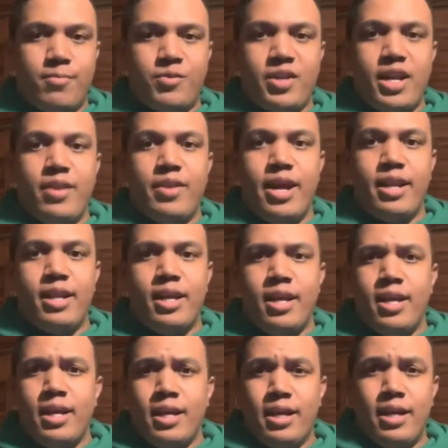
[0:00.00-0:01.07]
am saying that,
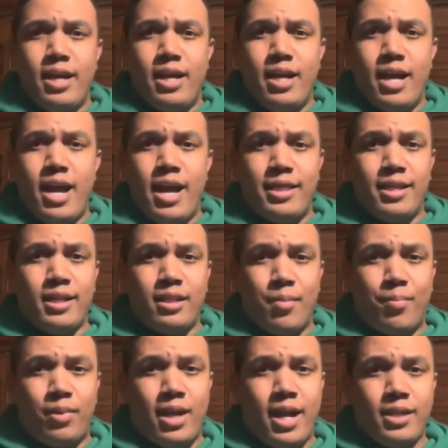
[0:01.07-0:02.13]
uh, I think the
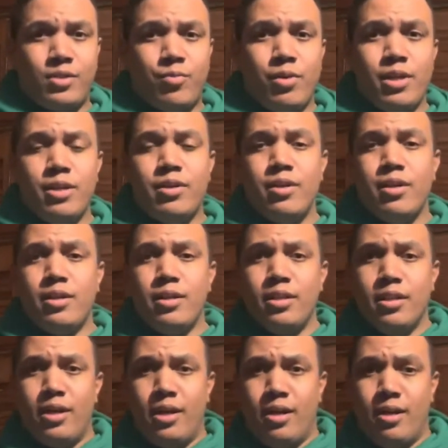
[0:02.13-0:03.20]
plot's really good,
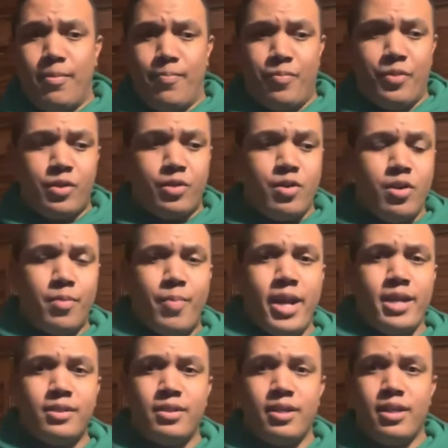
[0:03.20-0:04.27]
um, good
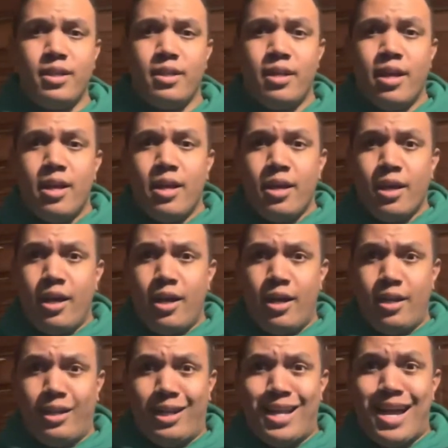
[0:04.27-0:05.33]
pacing,
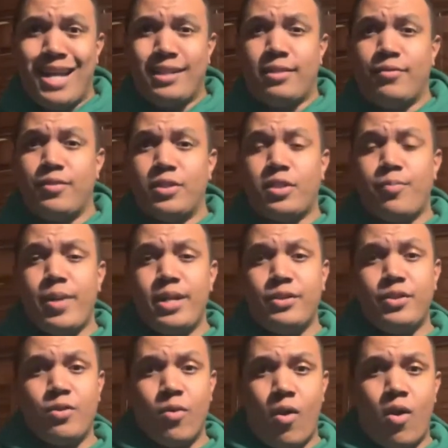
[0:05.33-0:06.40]
uh, lots of
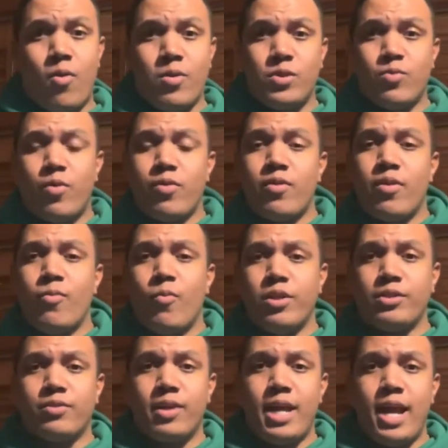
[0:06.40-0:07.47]
suspense. You're always wondering
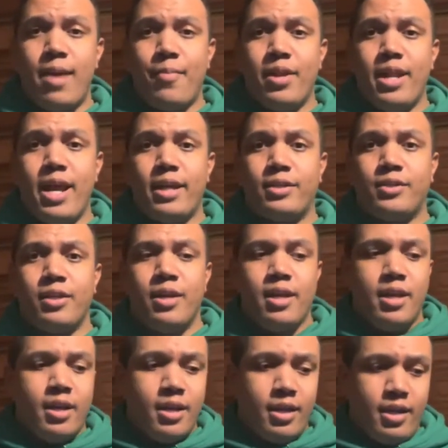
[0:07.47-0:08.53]
what's going to happen next.
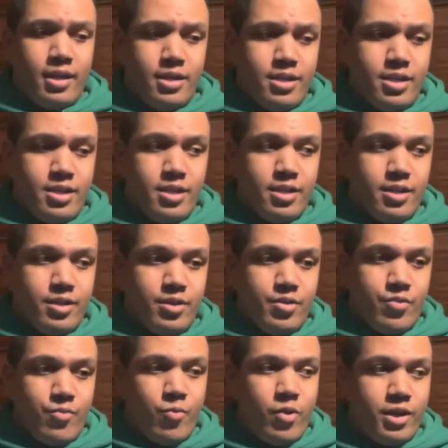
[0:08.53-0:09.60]
Uh, you, you,
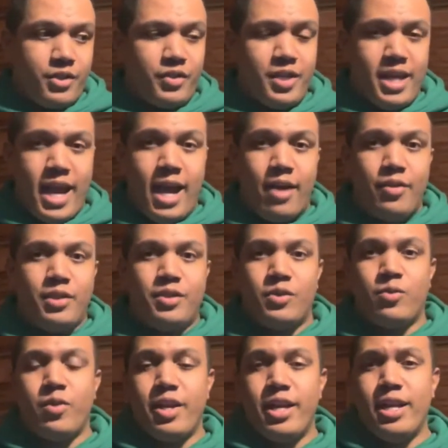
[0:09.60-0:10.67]
you want to see how this
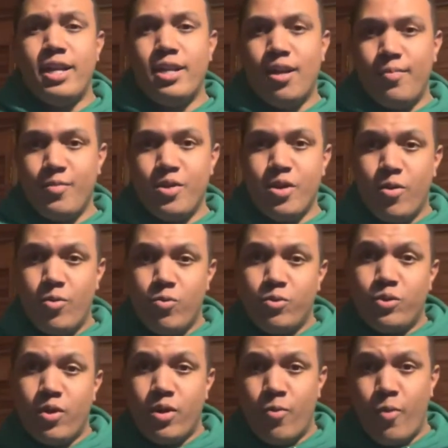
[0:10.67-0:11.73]
is going to end up, you know,
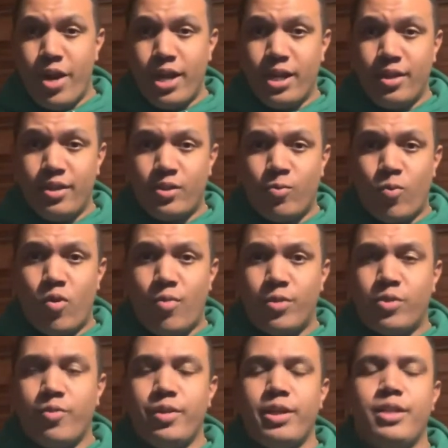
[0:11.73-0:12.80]
who's going to win in this war
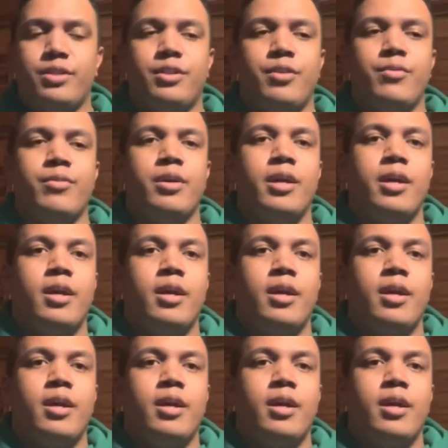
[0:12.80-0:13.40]
between these two.